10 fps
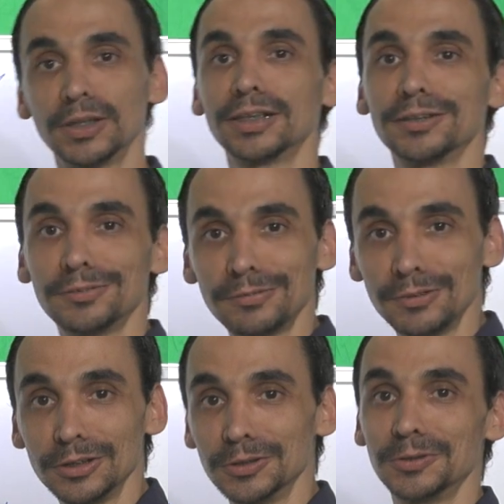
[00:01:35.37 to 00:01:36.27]
And if
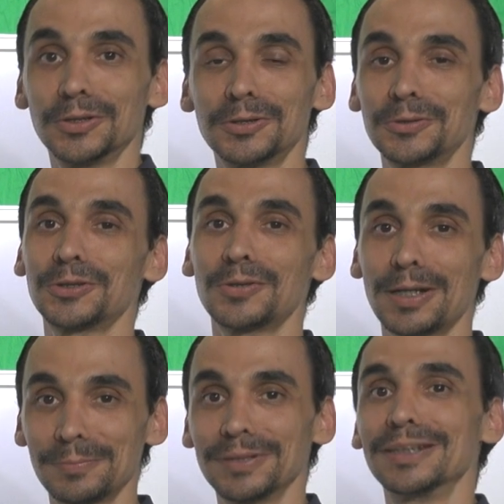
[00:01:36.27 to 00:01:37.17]
you don't show
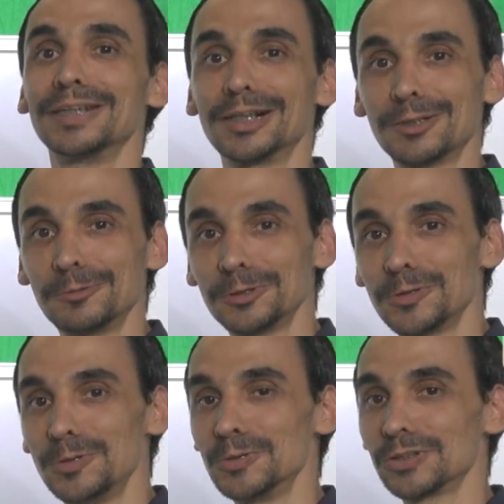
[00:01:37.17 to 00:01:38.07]
up, they are going
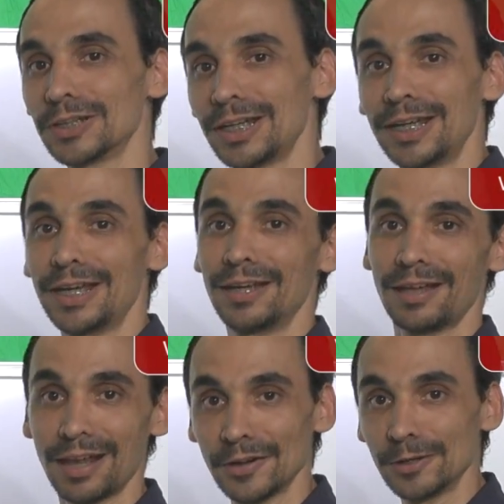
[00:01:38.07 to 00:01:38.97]
to lose uh,
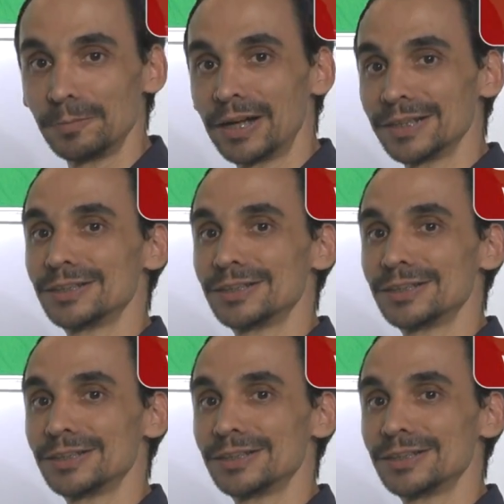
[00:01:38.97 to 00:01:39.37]
a lot of money.